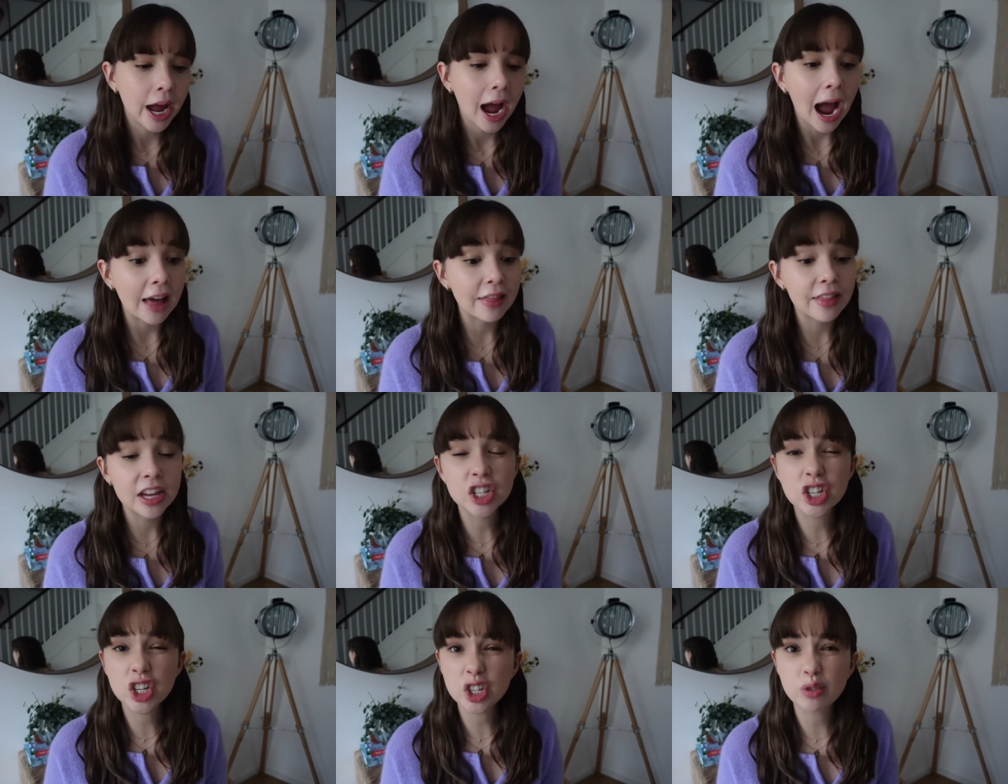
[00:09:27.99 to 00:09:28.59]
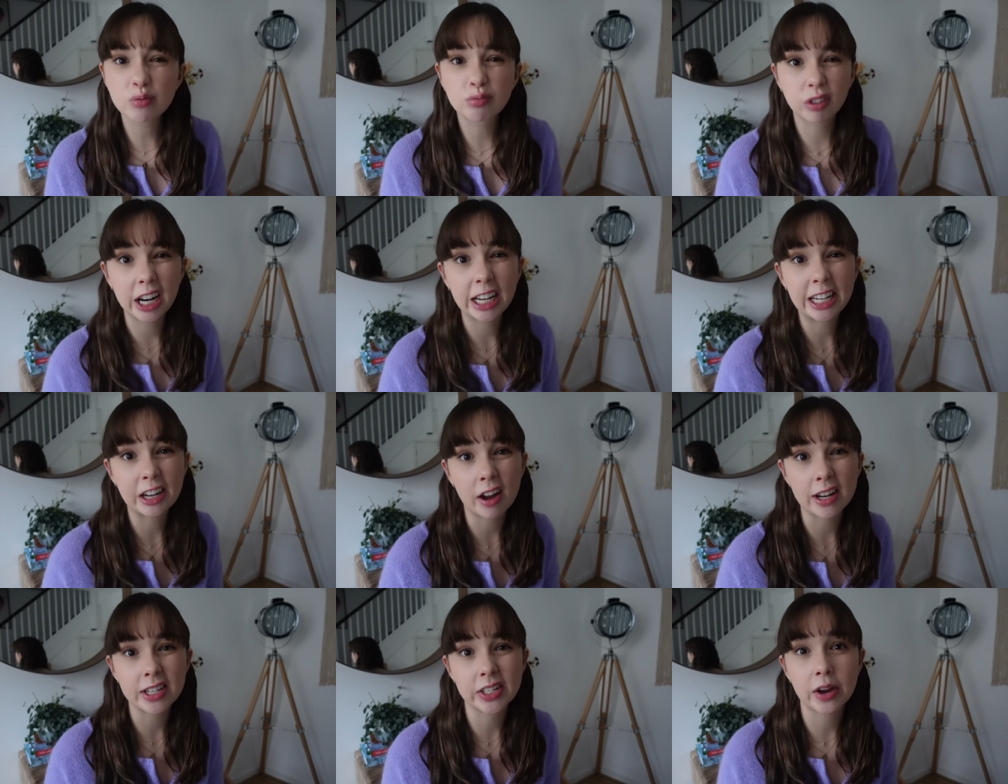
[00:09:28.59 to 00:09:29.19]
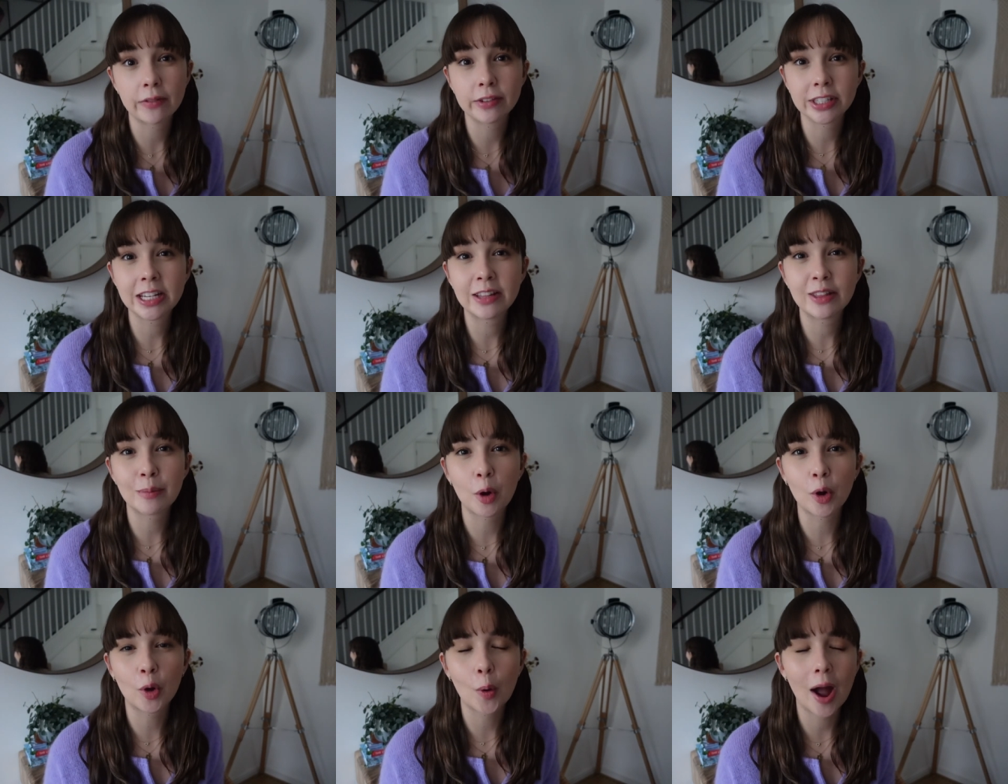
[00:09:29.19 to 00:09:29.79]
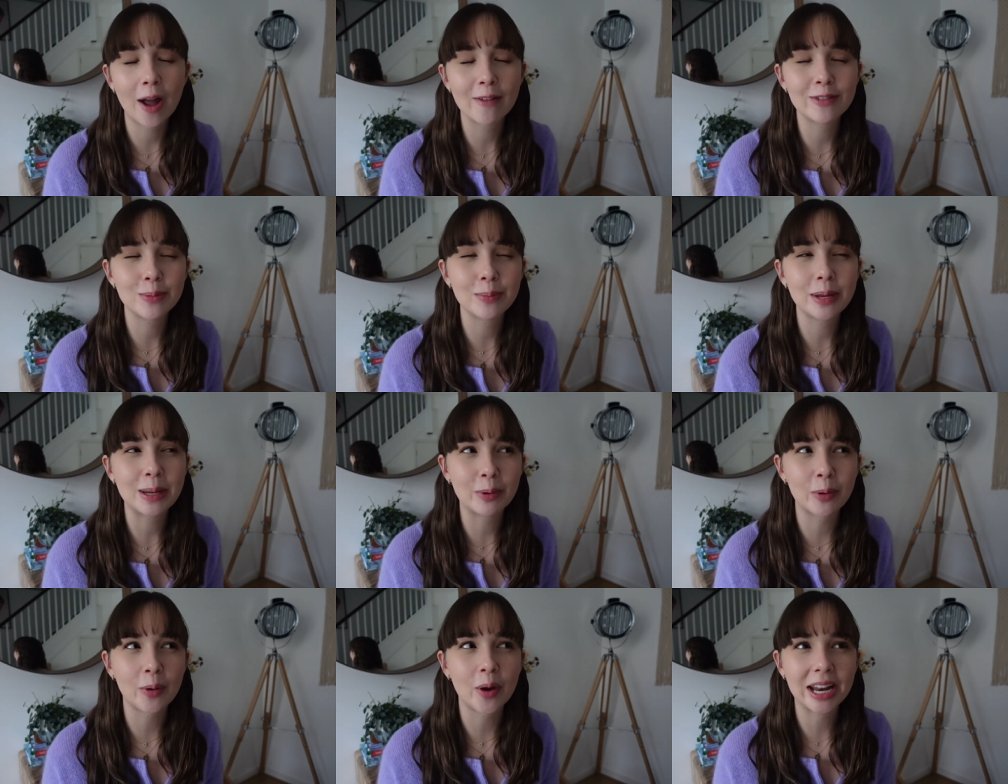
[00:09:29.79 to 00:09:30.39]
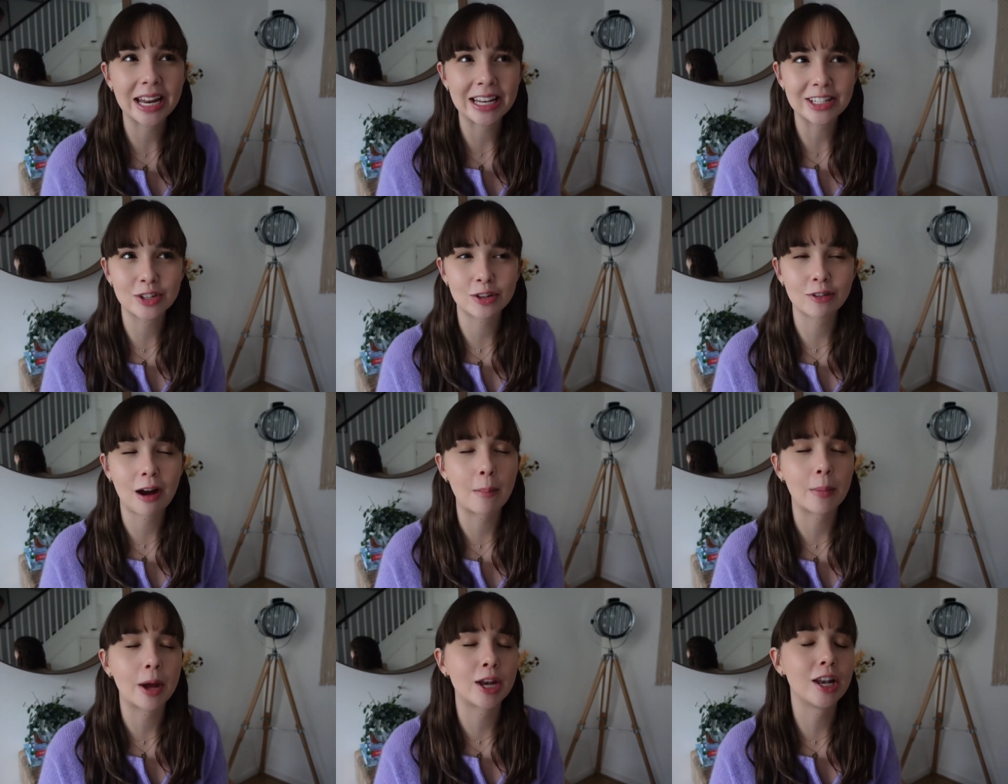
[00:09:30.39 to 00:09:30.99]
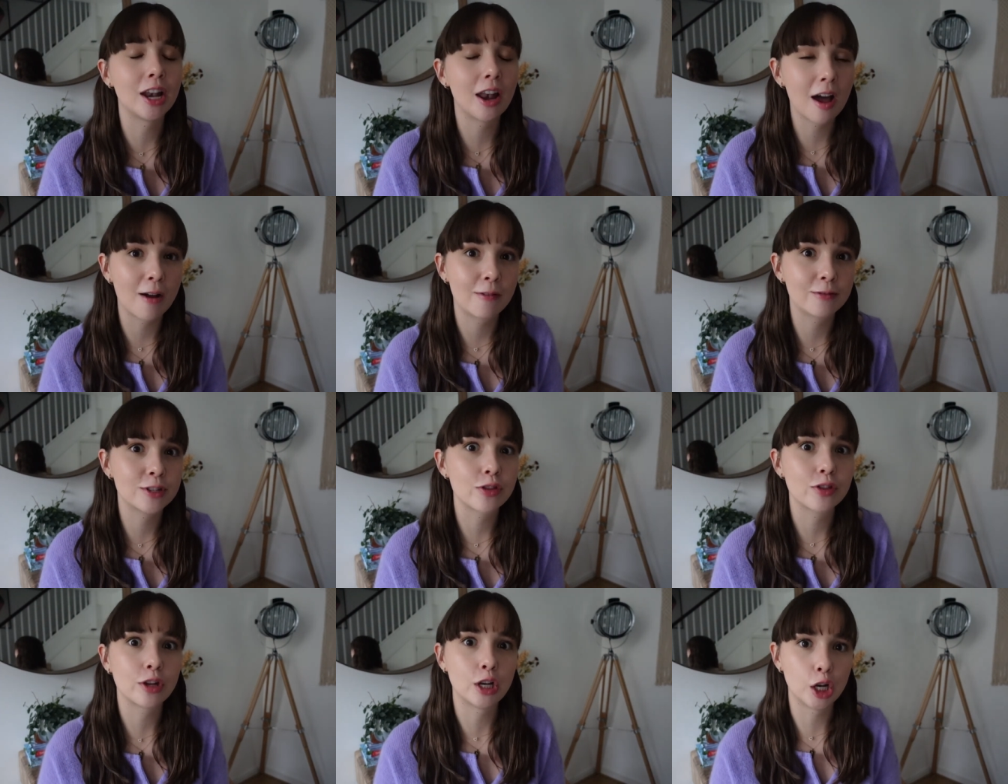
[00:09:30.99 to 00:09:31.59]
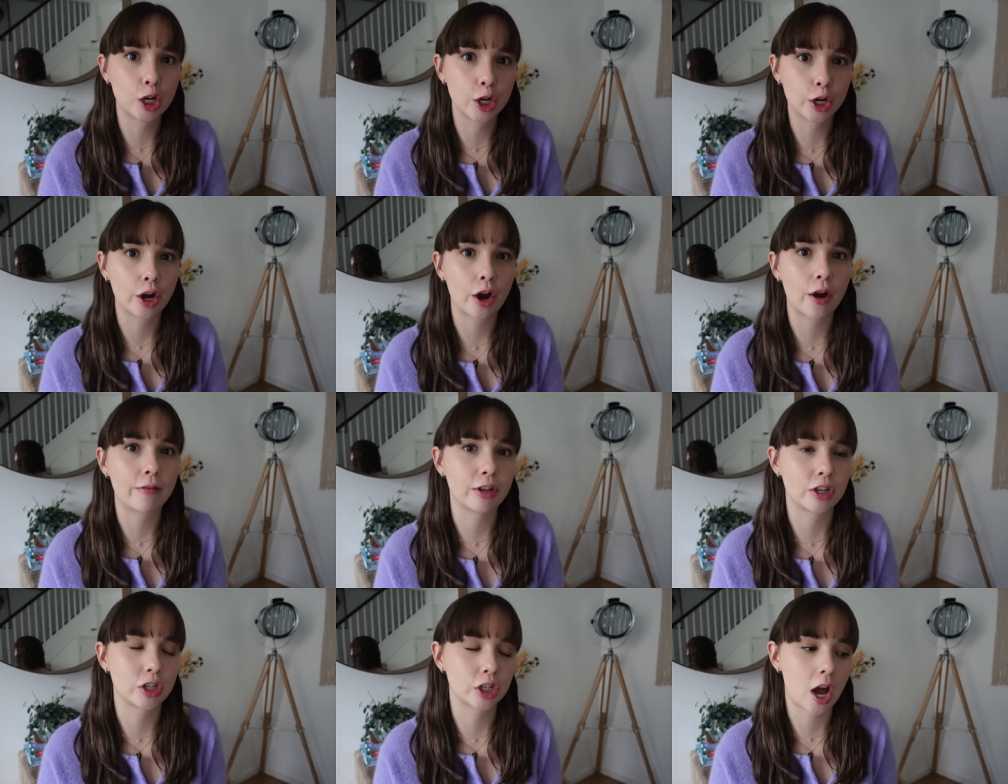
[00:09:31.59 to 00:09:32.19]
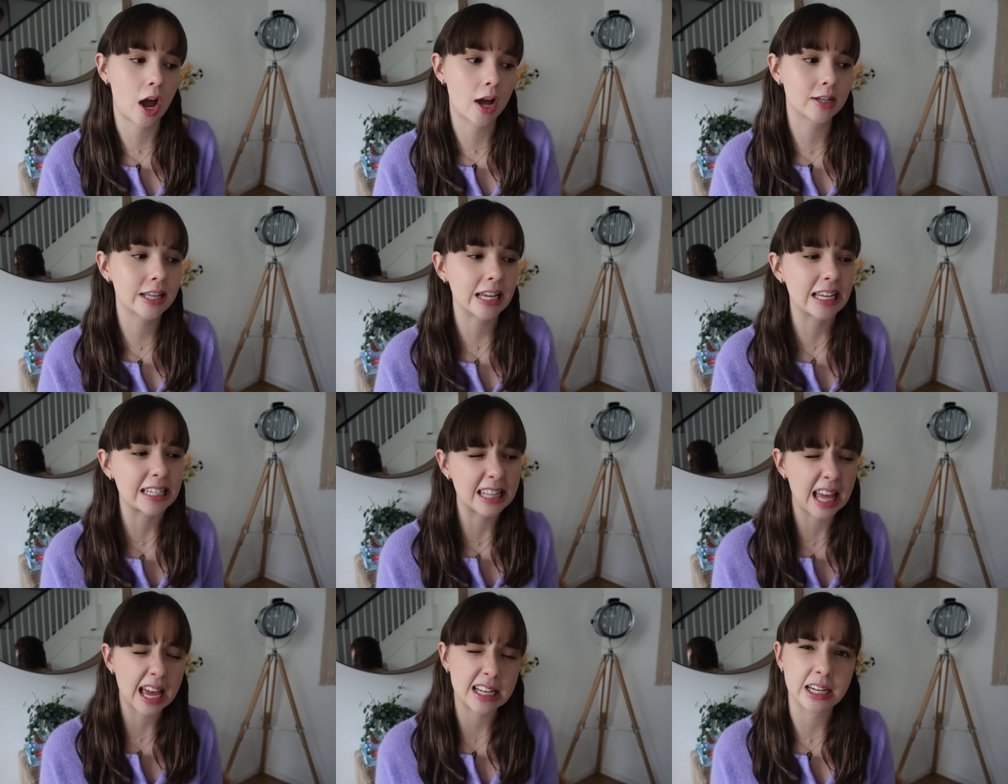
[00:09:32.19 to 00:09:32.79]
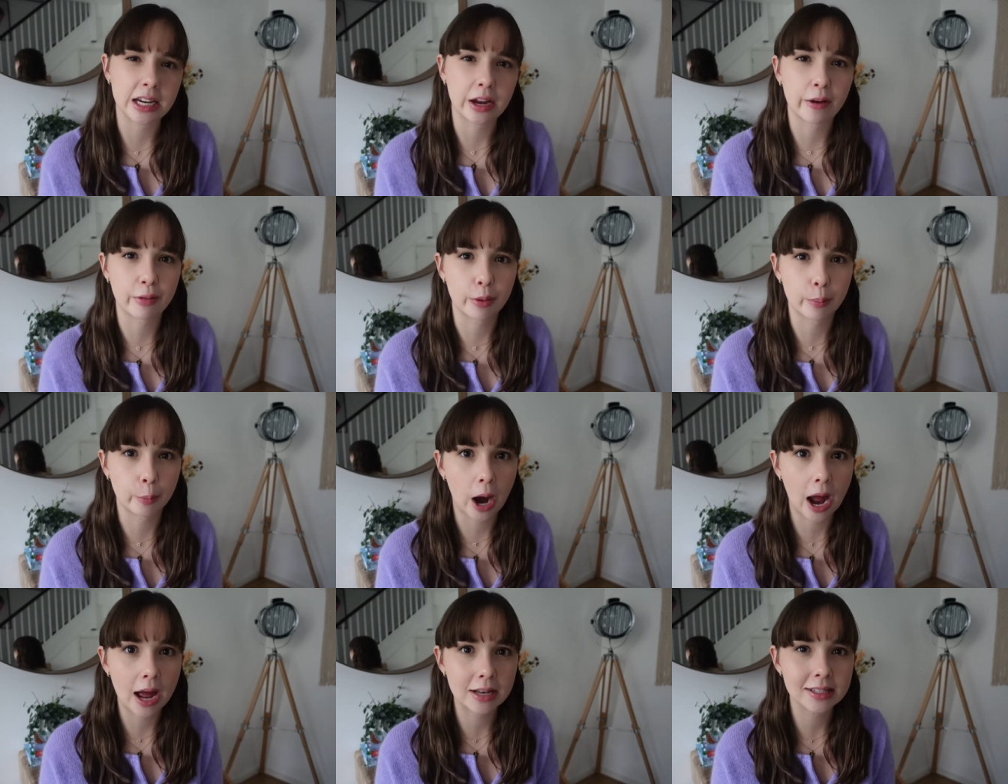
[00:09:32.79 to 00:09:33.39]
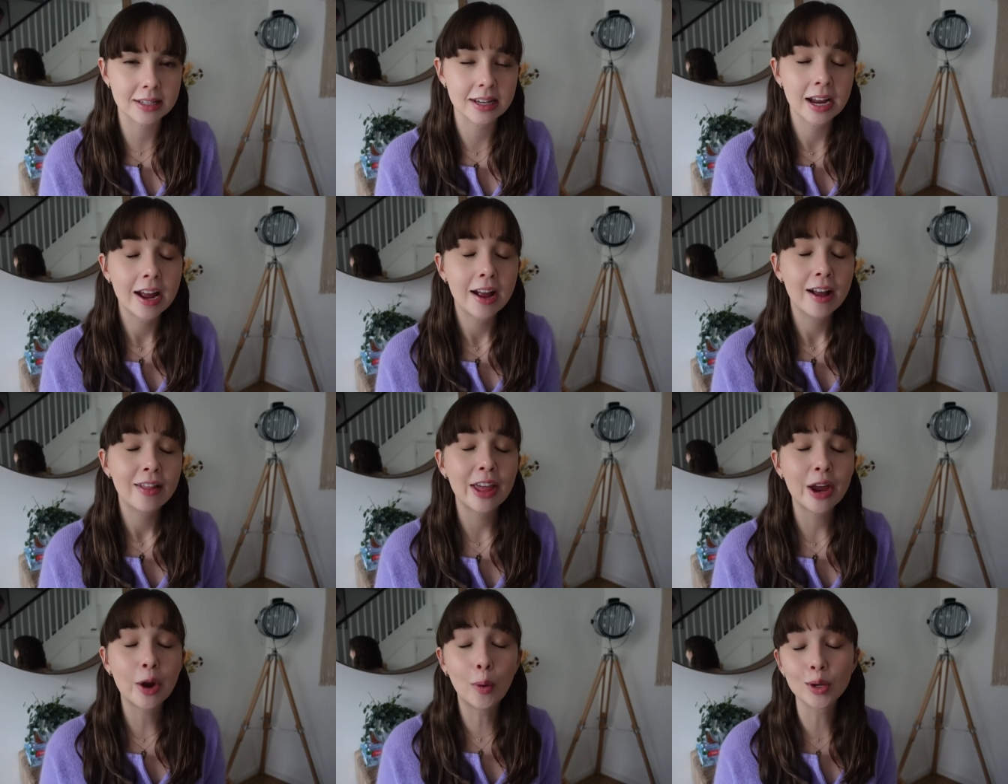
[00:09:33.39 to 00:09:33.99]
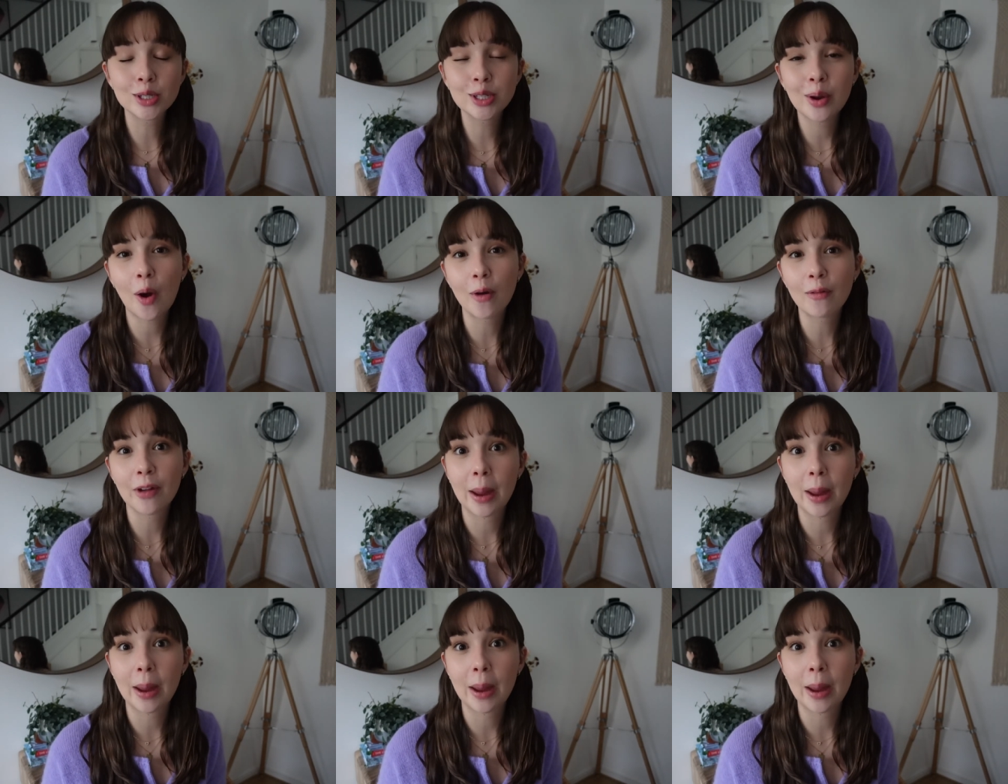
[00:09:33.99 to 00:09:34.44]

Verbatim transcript: and they're just really nice and i've seen them on quite a few people on instagram and loved the look of the shirts the aesthetic of the brand they also offer